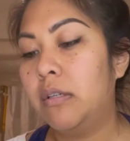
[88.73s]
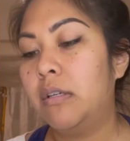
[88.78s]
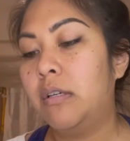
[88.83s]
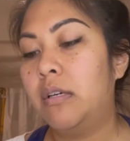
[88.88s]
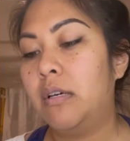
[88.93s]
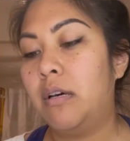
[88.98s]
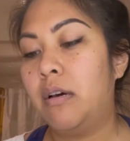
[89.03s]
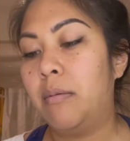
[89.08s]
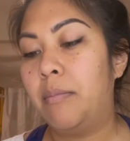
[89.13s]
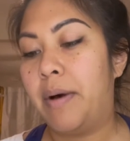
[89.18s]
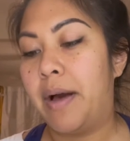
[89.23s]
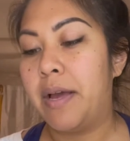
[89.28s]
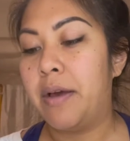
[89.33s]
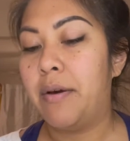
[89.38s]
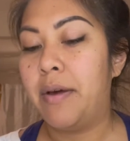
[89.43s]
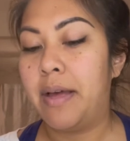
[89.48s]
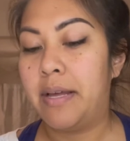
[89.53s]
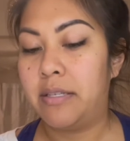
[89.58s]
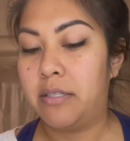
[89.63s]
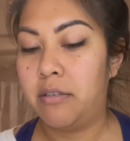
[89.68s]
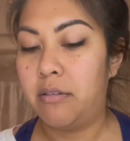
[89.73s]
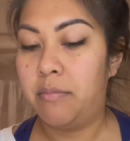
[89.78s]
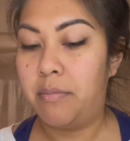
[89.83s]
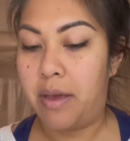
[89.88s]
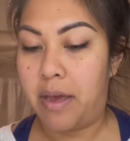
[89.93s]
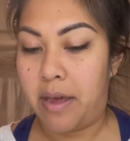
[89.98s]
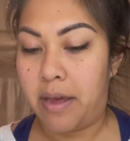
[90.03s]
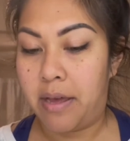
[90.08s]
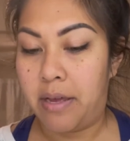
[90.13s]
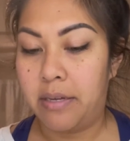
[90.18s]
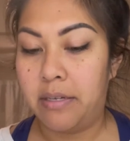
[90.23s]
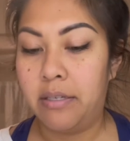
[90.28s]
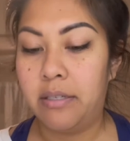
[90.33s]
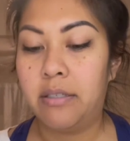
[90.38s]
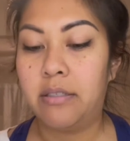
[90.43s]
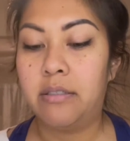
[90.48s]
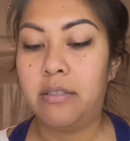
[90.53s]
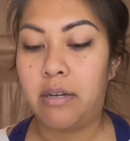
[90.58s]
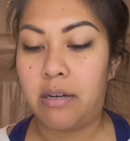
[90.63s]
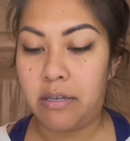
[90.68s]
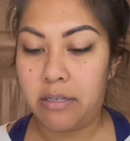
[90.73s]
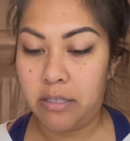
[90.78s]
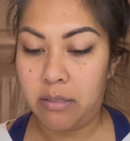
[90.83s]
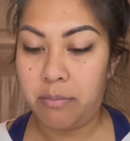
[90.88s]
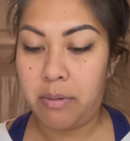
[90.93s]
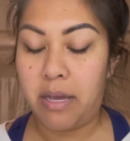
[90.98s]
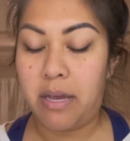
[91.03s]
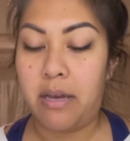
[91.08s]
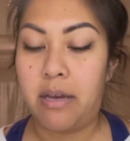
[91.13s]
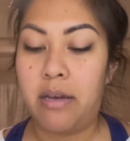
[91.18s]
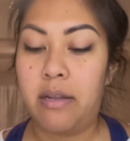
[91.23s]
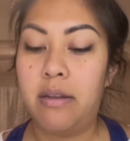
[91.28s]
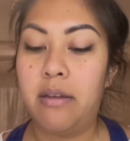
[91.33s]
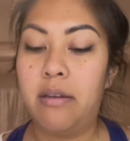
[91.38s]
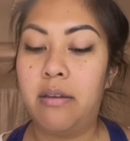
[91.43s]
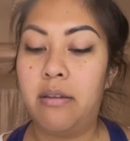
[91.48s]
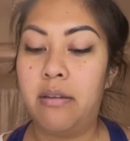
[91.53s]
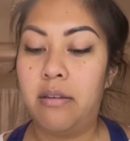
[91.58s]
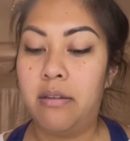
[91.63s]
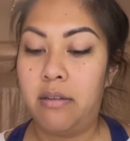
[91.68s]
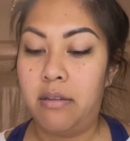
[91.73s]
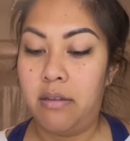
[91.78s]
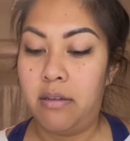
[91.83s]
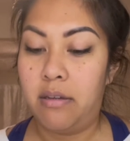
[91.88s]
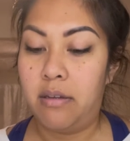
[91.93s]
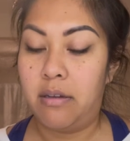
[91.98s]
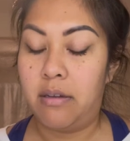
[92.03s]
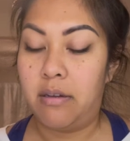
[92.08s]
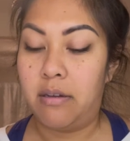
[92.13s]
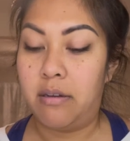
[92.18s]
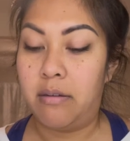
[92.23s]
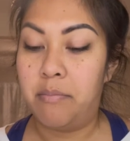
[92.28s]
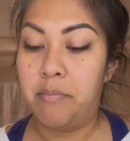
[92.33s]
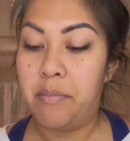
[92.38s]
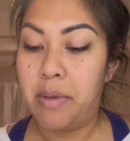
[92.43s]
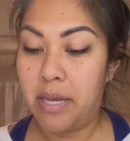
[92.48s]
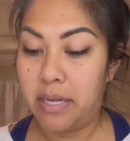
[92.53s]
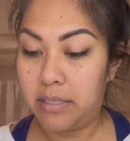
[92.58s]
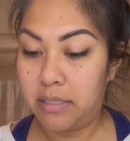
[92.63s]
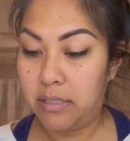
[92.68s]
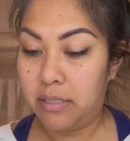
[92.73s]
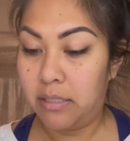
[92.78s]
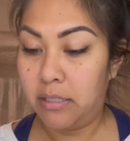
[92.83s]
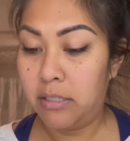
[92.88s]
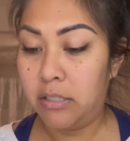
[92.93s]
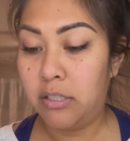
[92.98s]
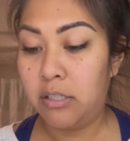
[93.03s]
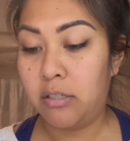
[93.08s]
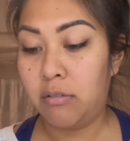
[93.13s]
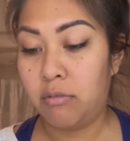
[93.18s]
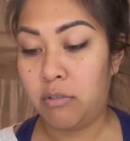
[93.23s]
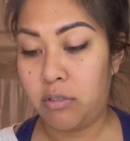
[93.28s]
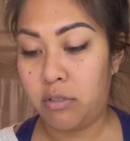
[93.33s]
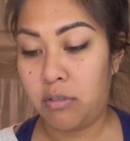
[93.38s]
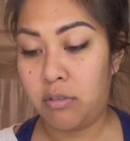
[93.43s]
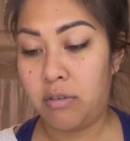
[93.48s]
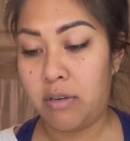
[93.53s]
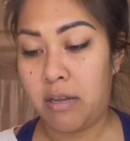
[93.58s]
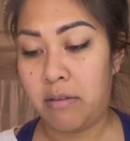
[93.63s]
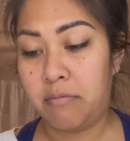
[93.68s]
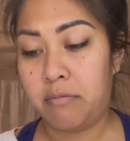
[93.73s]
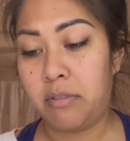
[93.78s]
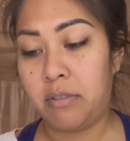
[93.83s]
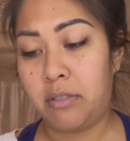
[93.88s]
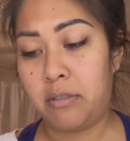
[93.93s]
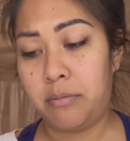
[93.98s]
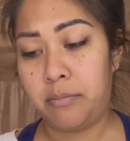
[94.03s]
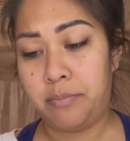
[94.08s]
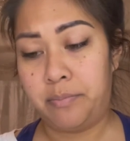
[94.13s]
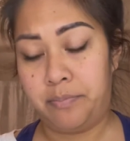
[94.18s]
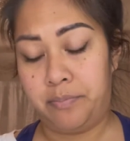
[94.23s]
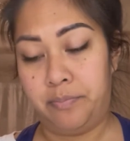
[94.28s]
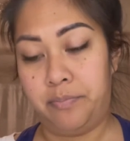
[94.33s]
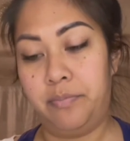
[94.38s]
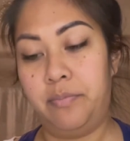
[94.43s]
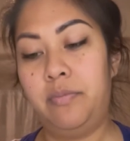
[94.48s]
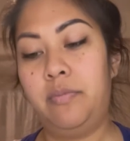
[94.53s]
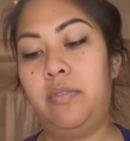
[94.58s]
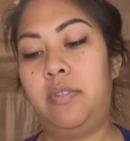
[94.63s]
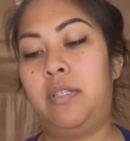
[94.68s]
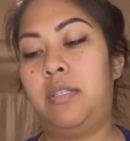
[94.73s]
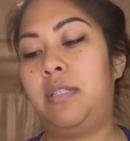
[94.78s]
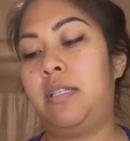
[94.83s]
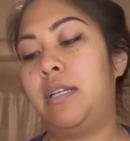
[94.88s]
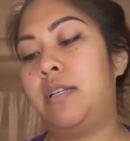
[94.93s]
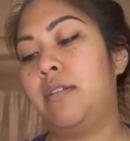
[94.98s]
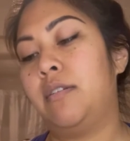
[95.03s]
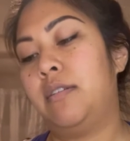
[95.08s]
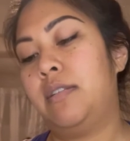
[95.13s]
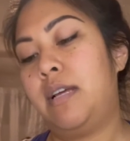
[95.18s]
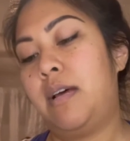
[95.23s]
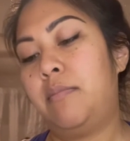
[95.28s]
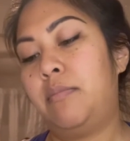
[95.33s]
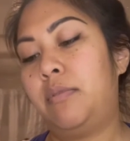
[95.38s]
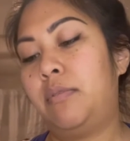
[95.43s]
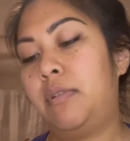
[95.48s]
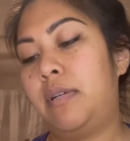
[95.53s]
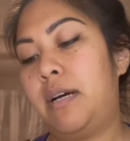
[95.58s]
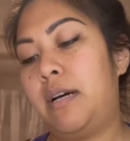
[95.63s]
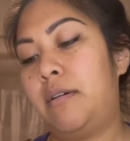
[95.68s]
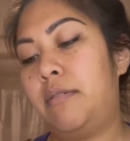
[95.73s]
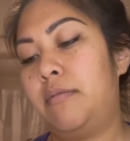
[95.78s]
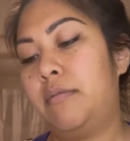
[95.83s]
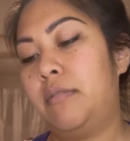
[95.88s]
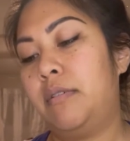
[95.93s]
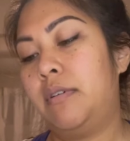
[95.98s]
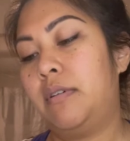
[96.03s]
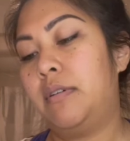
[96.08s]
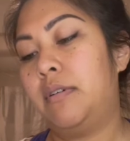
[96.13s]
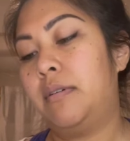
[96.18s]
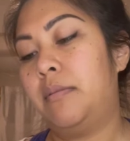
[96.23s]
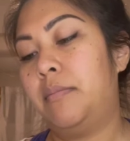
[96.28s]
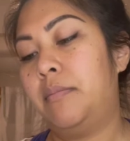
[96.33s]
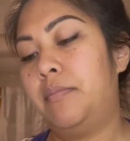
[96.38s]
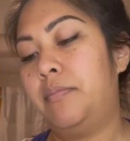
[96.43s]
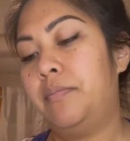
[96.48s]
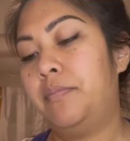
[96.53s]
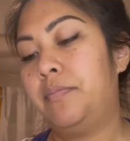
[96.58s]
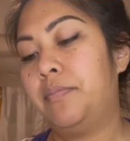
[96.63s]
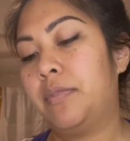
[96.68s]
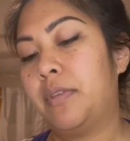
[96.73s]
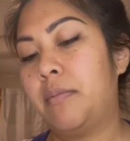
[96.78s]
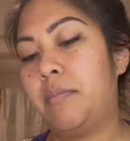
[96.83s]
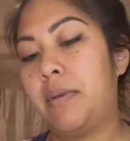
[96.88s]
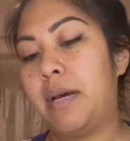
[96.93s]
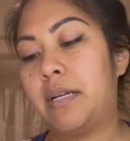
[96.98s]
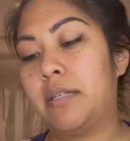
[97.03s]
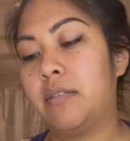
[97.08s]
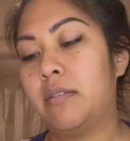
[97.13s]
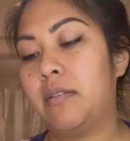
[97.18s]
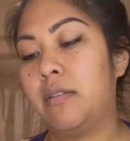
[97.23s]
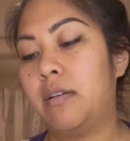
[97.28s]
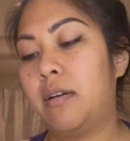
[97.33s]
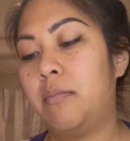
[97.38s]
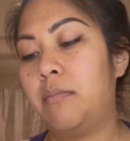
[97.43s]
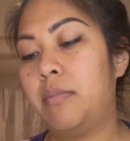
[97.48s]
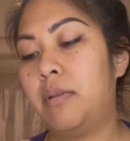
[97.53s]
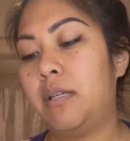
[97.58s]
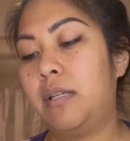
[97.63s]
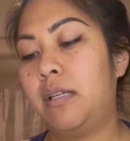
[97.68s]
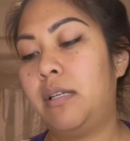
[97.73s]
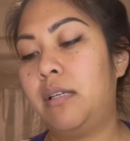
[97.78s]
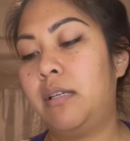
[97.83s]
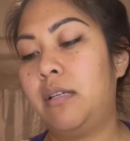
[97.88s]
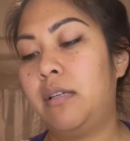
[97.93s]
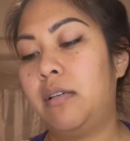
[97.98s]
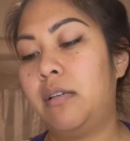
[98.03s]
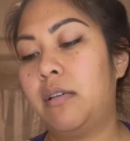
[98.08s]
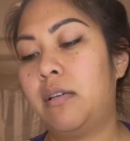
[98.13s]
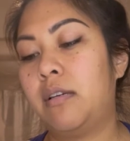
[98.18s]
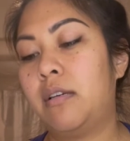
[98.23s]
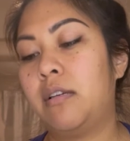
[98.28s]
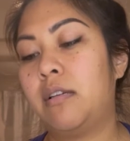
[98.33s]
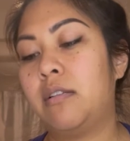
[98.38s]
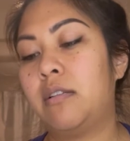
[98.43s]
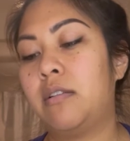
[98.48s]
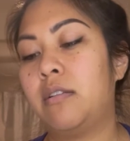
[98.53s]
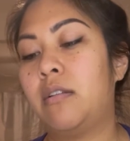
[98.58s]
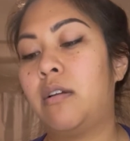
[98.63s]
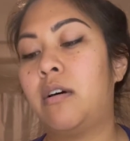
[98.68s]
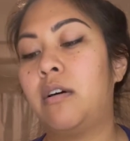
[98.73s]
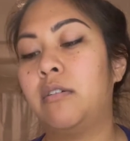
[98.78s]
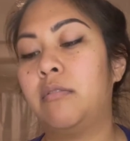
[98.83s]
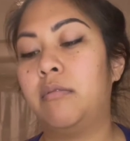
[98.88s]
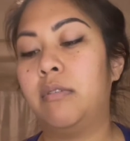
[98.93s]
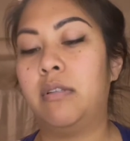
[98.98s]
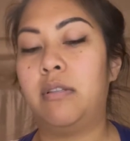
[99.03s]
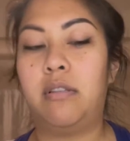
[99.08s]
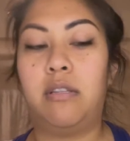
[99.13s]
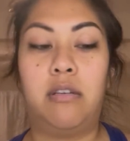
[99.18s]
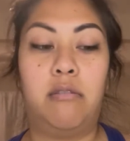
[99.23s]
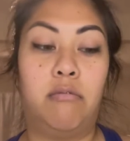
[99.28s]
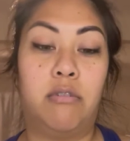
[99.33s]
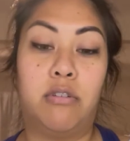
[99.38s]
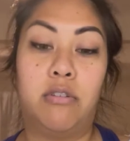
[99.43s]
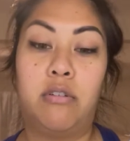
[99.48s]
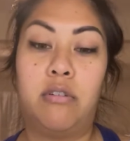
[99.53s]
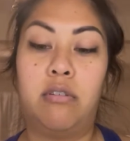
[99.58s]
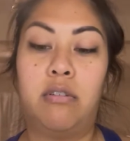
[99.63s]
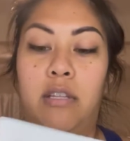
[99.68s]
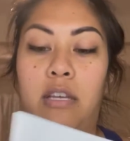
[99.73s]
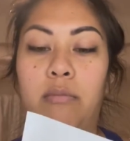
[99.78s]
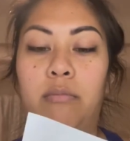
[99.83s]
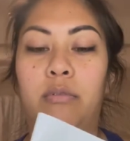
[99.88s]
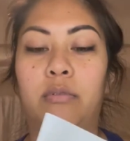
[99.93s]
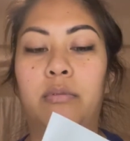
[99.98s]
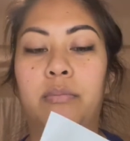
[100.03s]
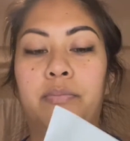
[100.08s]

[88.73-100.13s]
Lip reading: a biohazard bag, gauze pad, bandage, return envelope to send your sample out back to the company, and along with the return label.